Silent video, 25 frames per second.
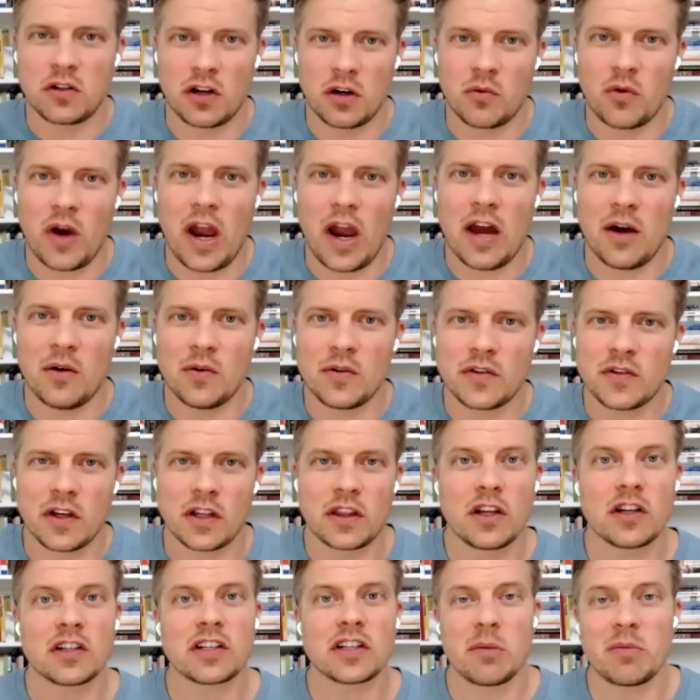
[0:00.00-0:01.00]
around,
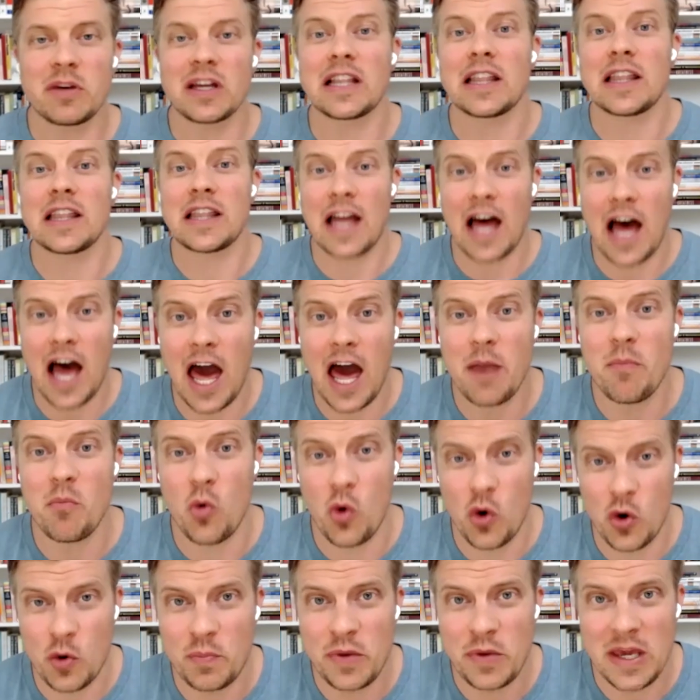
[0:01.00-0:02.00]
there's going to be a lot
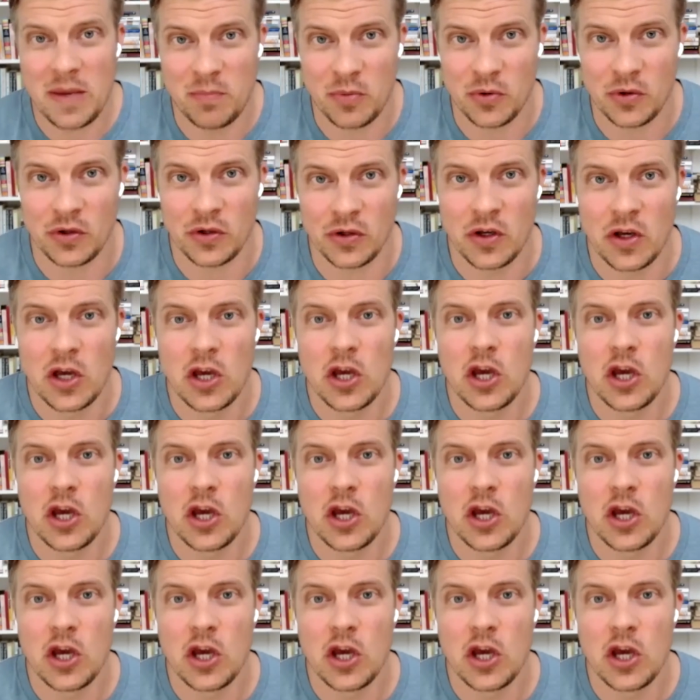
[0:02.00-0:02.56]
more people